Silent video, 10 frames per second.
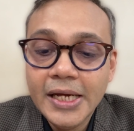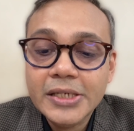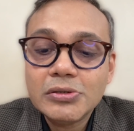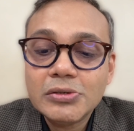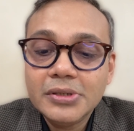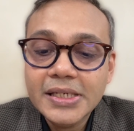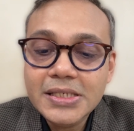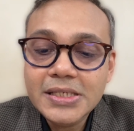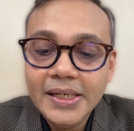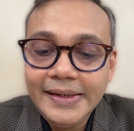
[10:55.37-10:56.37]
So this
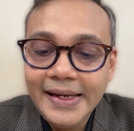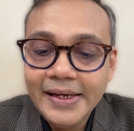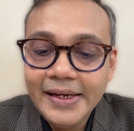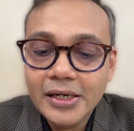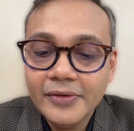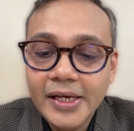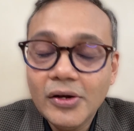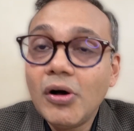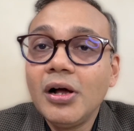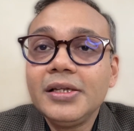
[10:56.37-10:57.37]
will take away
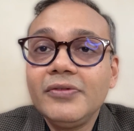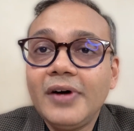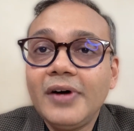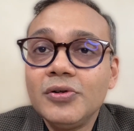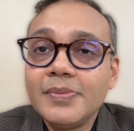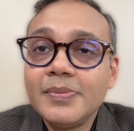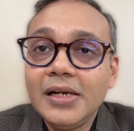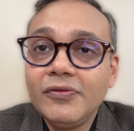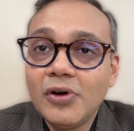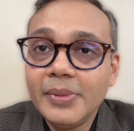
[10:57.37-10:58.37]
all the foul smell
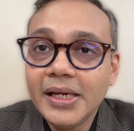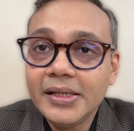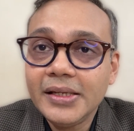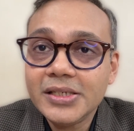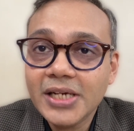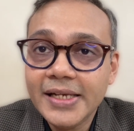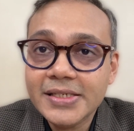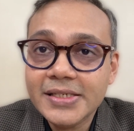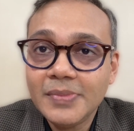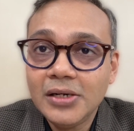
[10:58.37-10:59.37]
forming in the
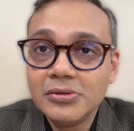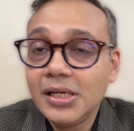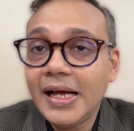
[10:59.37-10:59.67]
child's mouth, the